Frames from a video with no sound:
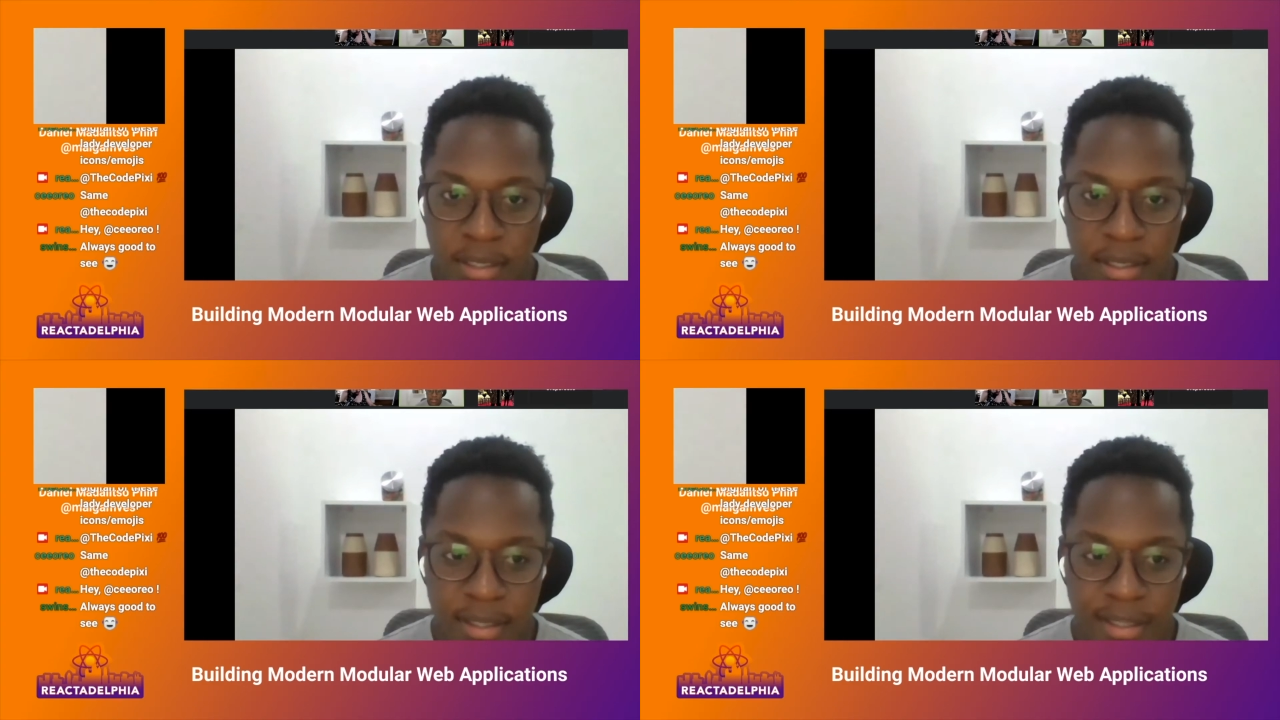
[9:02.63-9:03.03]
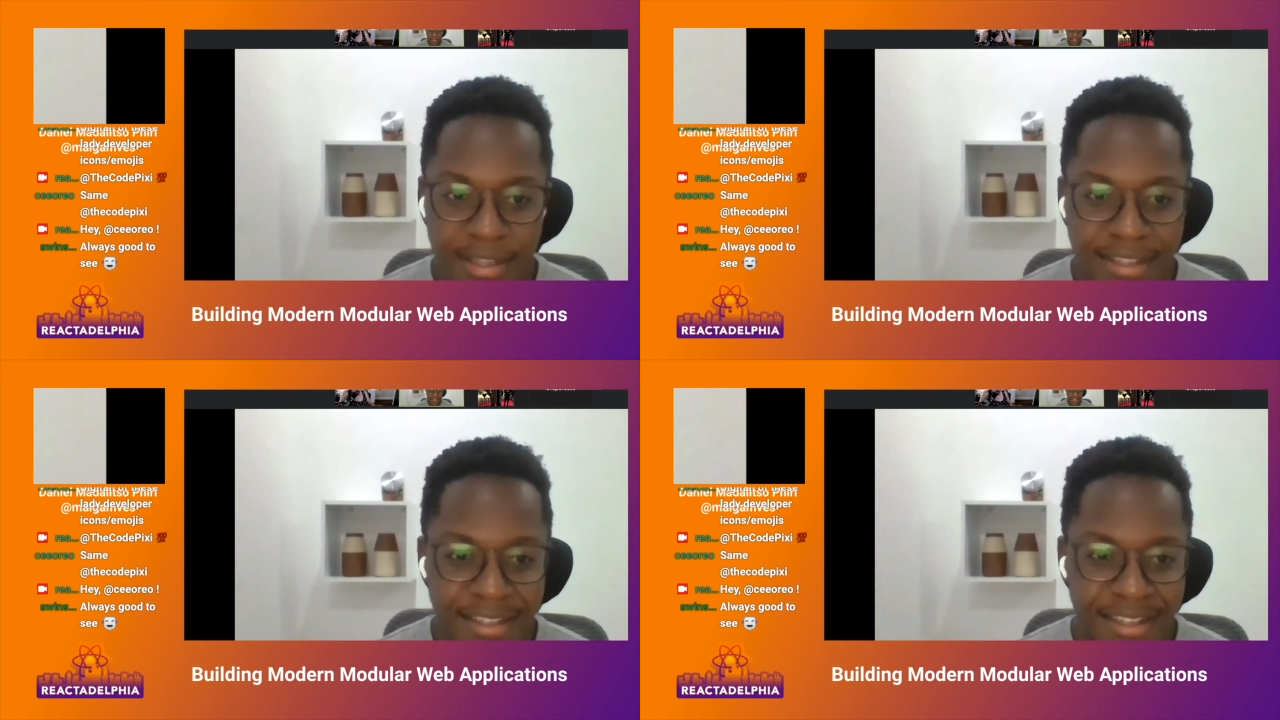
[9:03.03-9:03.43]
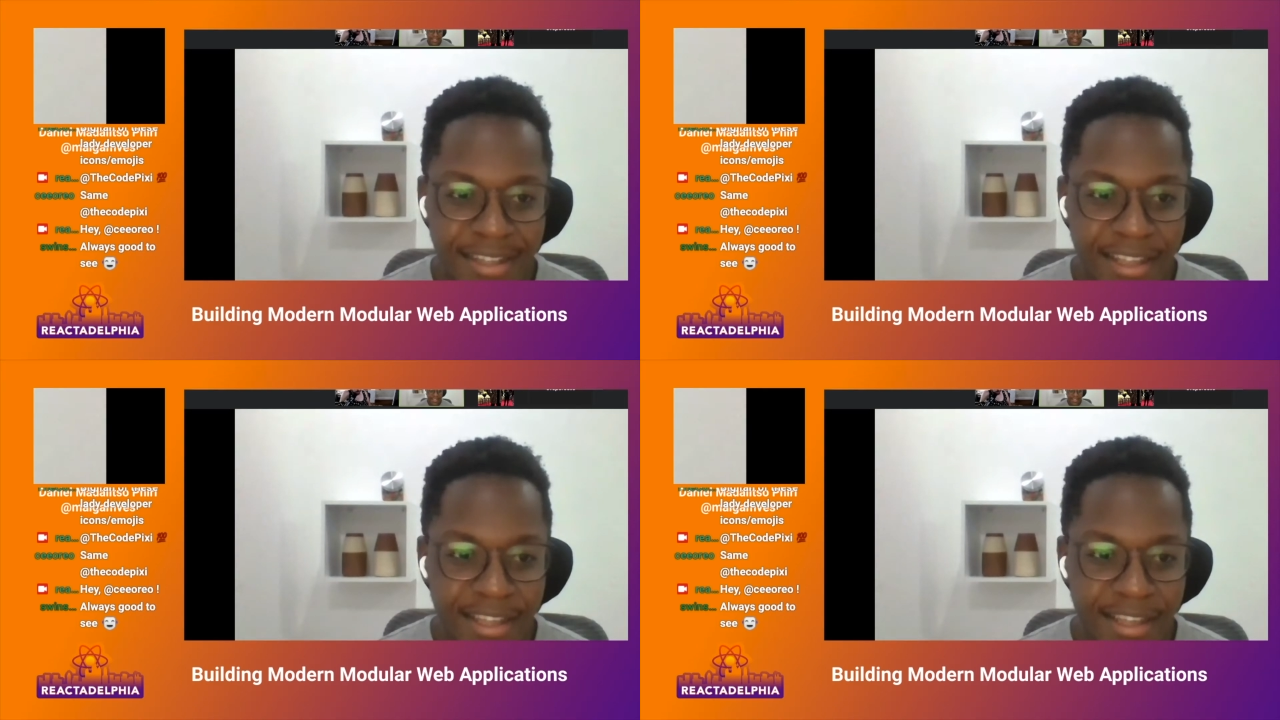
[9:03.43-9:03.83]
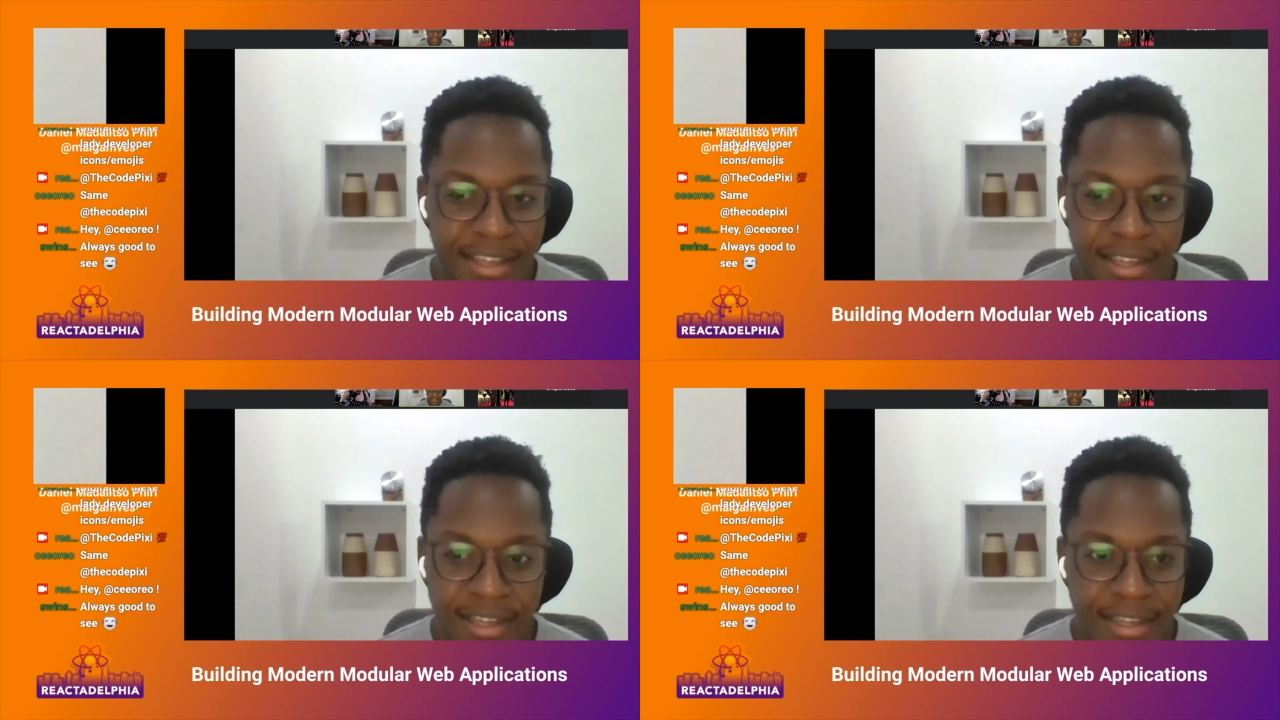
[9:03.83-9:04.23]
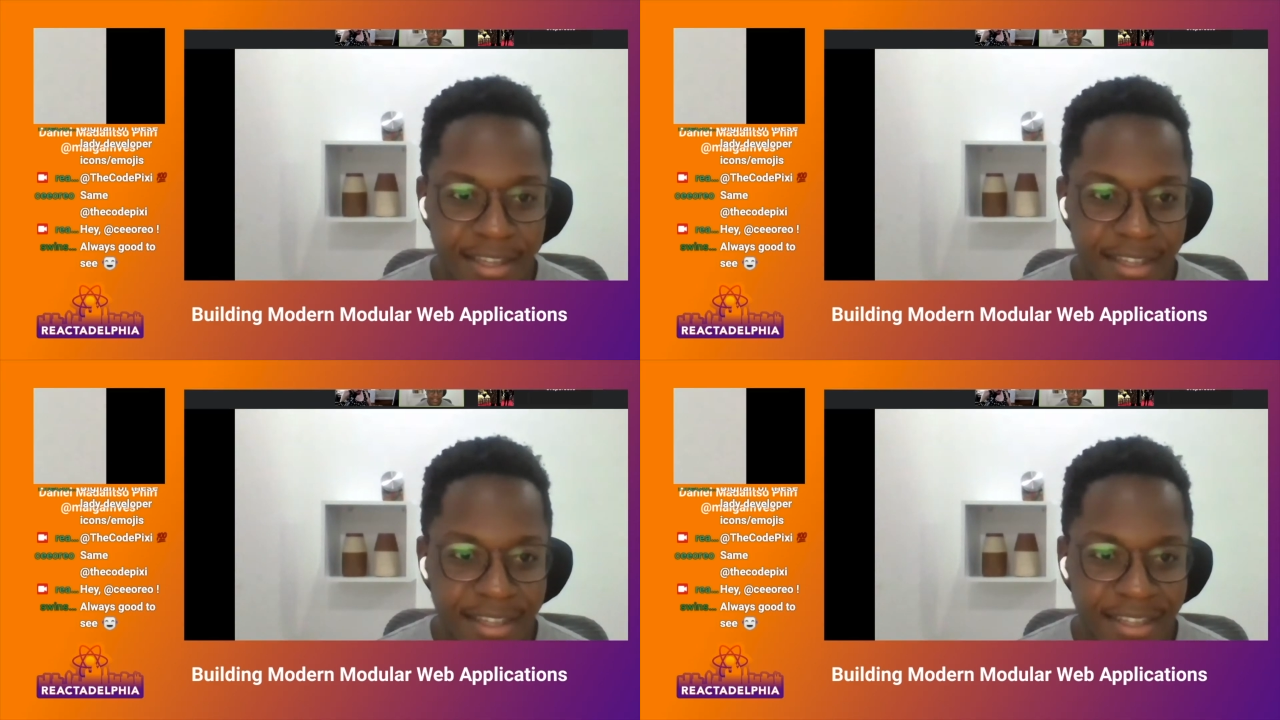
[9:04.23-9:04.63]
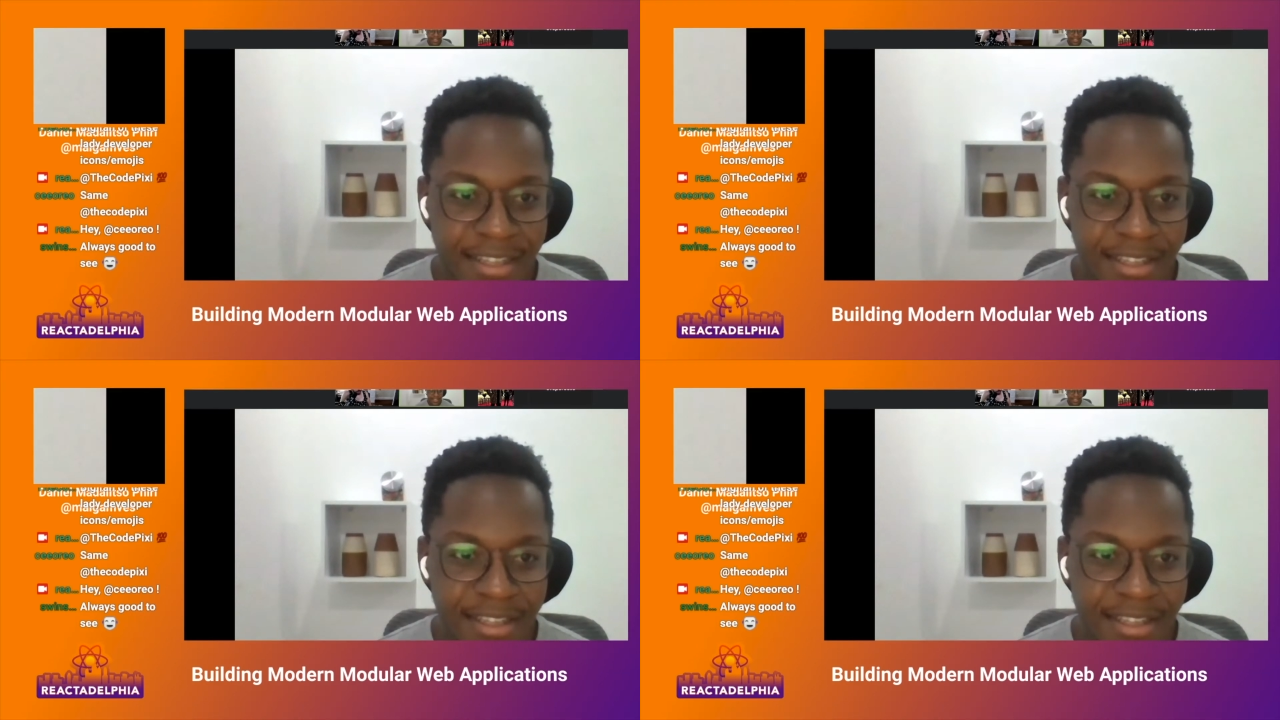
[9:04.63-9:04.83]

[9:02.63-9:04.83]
Yeah, it stopped sharing the screen.